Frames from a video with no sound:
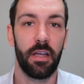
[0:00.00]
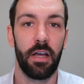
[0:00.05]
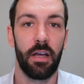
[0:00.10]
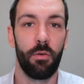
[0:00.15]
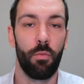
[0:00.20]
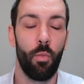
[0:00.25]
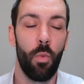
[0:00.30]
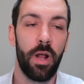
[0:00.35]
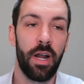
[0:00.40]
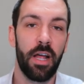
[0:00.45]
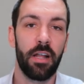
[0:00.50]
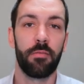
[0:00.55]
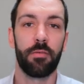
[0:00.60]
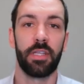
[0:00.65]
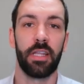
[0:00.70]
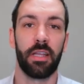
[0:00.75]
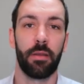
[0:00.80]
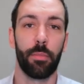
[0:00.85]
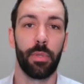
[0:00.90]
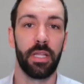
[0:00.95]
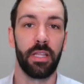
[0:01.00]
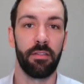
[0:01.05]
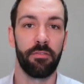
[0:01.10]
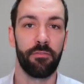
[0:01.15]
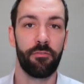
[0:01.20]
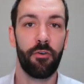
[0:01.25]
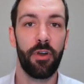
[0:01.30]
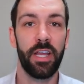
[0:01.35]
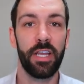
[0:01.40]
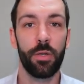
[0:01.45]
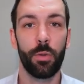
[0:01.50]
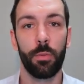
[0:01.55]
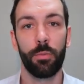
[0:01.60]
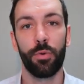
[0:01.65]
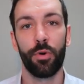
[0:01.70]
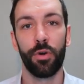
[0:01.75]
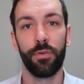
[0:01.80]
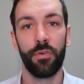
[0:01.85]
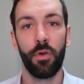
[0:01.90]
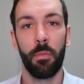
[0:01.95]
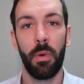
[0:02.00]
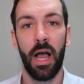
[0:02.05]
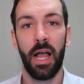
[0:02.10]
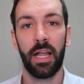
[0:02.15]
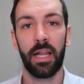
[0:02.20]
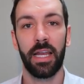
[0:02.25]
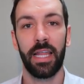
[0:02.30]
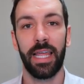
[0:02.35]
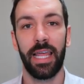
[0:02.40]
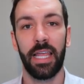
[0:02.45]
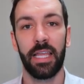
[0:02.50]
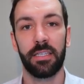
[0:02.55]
100% completely free to improve your marketing